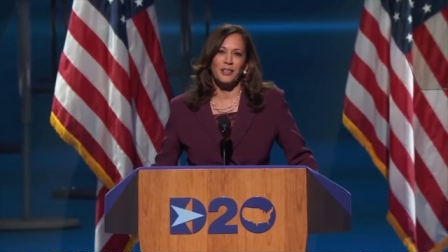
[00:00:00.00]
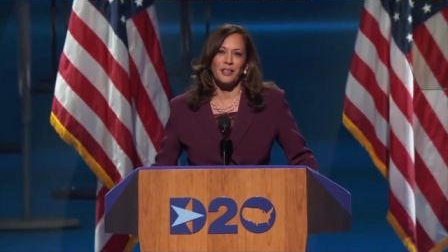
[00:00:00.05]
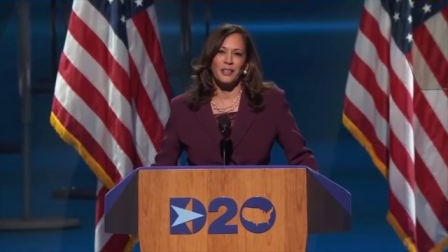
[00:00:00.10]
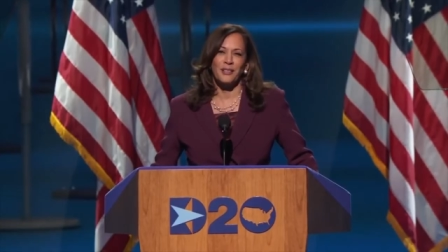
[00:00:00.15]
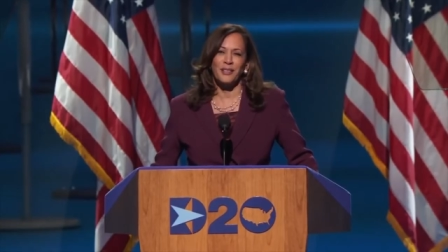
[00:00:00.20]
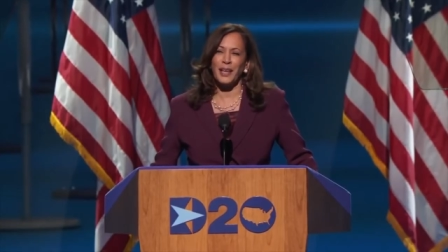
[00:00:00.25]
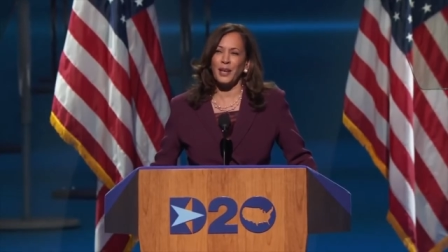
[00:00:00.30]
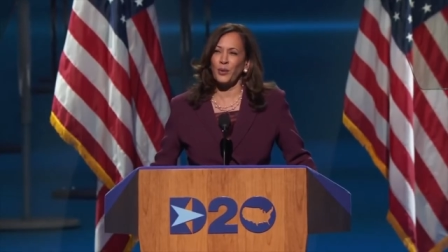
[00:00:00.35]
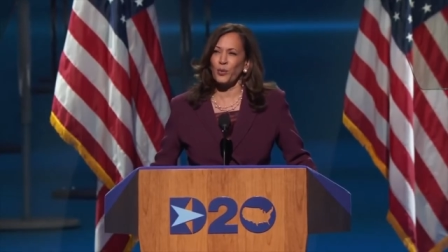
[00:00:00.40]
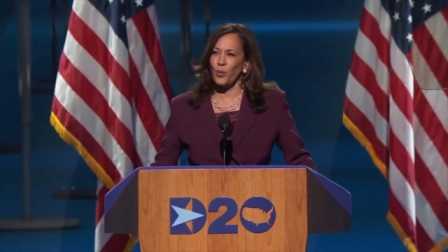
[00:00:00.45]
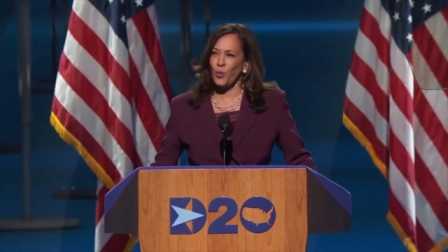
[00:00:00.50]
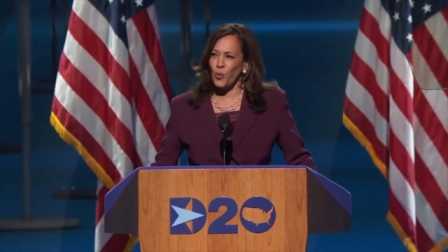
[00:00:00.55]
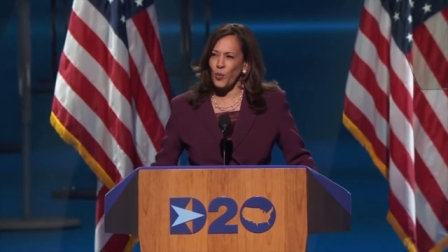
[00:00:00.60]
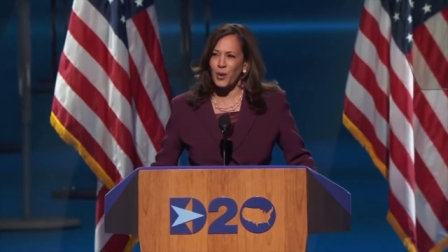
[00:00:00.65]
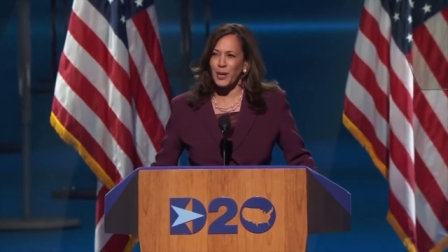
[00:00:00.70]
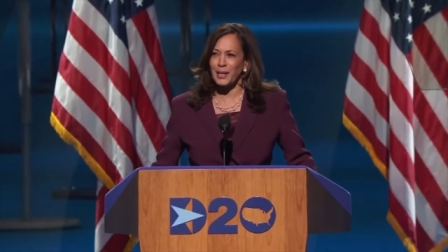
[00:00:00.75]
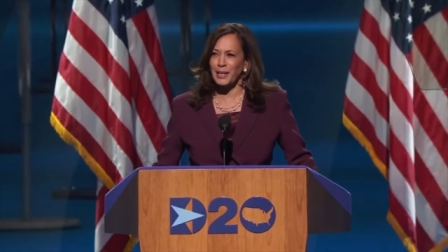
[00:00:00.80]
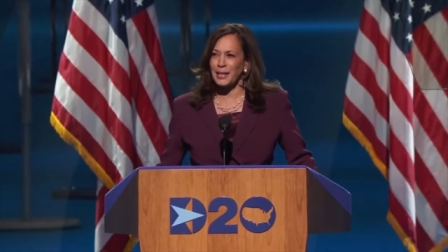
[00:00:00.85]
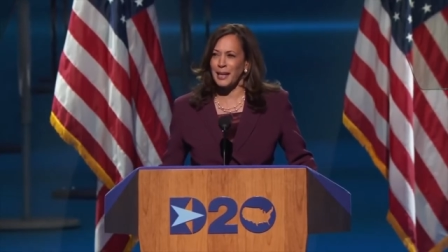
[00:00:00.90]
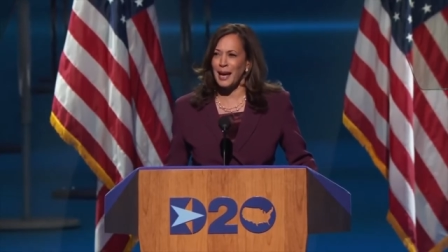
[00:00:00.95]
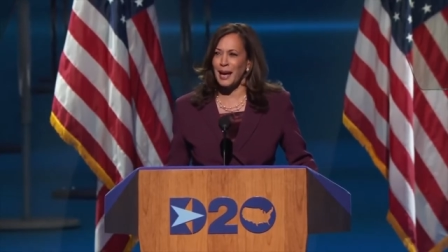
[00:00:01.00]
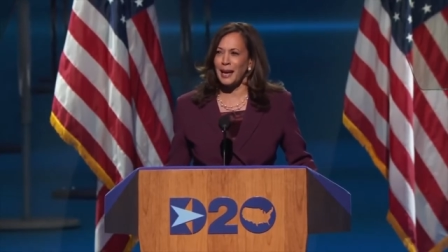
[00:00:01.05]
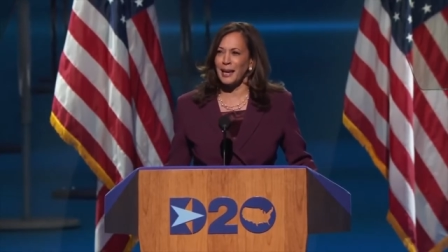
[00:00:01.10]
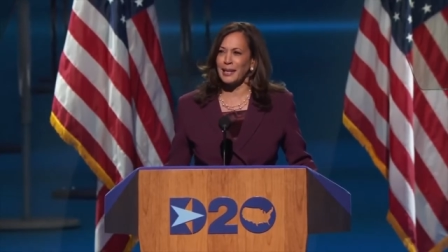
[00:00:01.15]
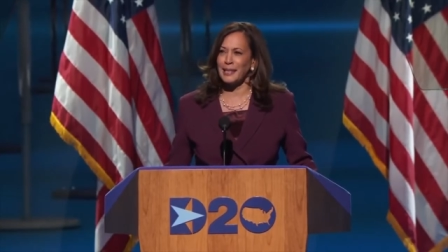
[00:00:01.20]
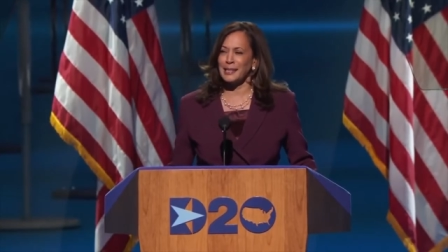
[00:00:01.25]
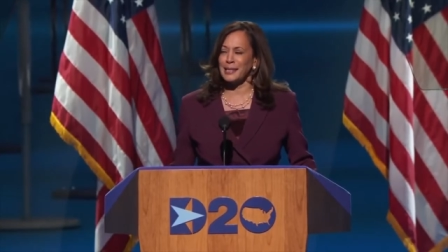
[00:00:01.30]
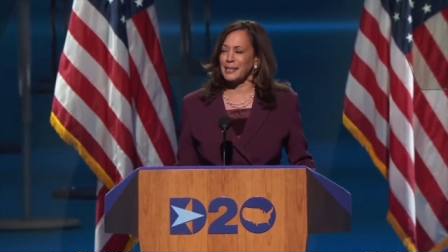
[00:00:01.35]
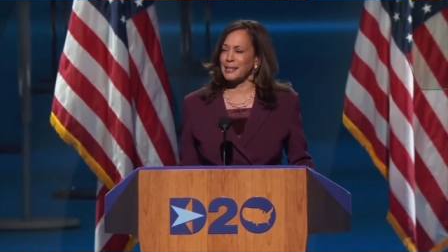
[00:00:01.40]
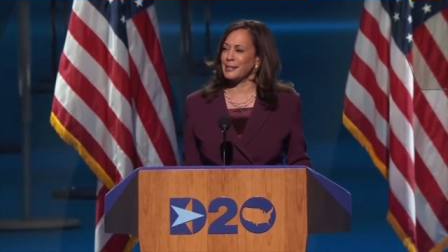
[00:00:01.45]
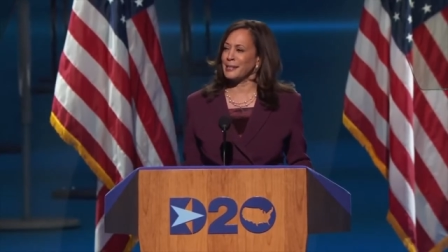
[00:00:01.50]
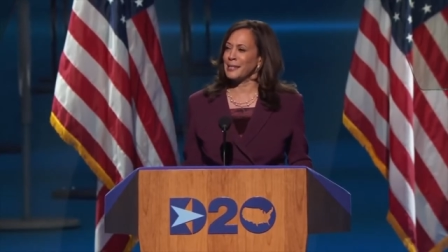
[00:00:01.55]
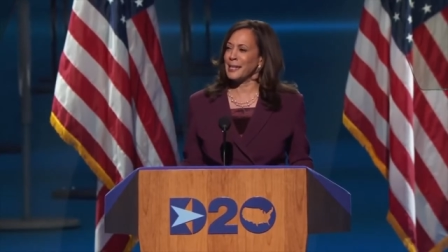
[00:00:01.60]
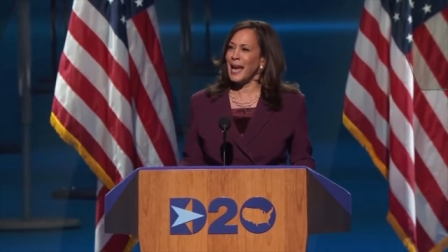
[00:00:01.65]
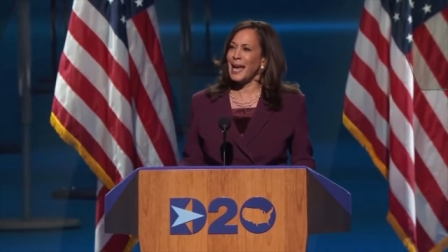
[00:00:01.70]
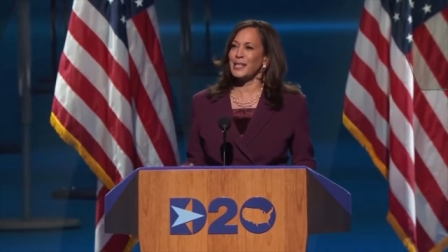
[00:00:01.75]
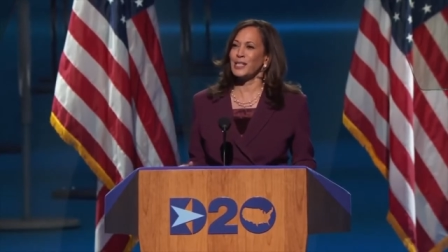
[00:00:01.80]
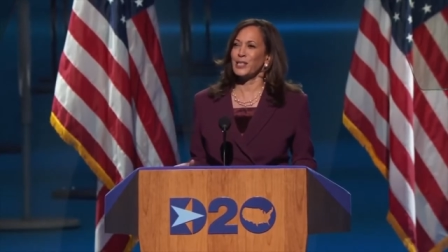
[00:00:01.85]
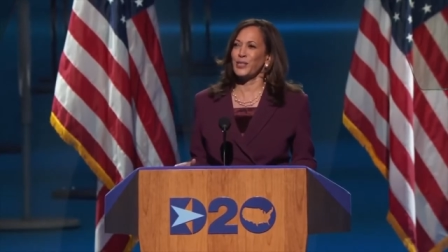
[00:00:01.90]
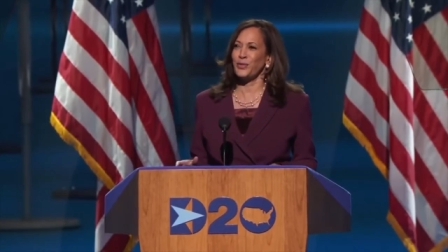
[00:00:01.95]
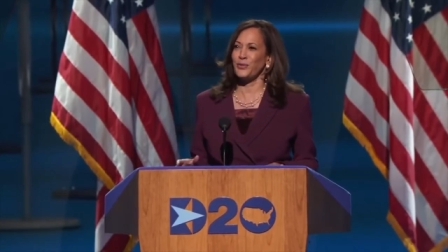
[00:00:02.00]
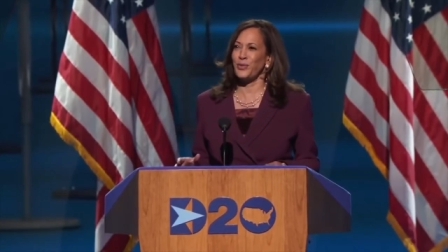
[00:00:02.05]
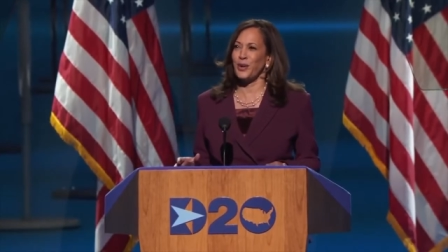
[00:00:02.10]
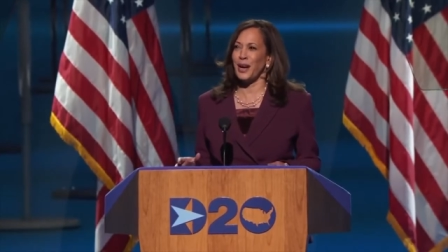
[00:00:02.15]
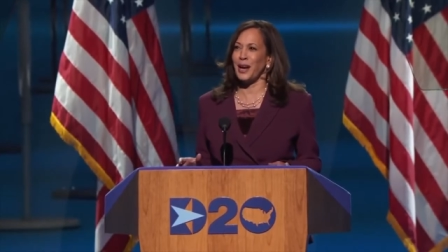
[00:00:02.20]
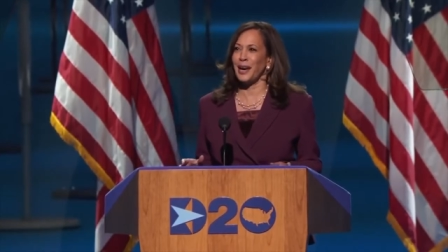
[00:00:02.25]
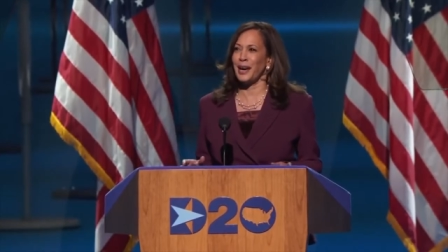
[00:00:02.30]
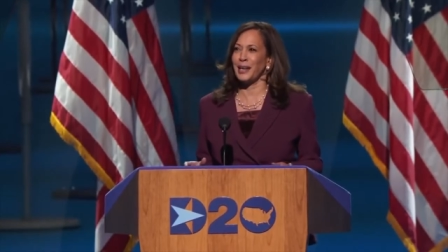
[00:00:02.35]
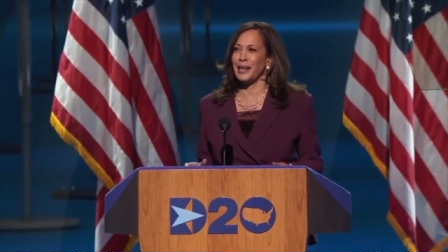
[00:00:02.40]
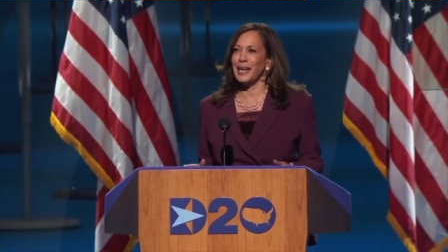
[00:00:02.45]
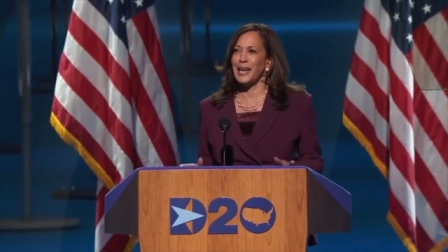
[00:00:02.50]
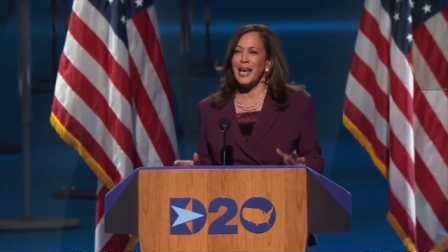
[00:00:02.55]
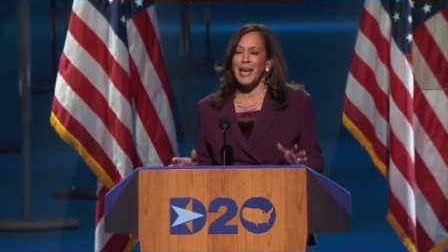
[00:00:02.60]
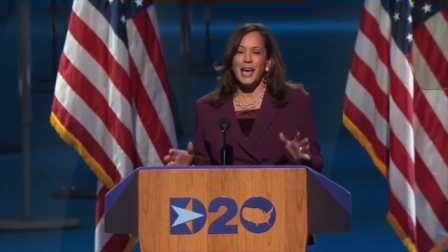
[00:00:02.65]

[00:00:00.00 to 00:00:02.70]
they organized and testified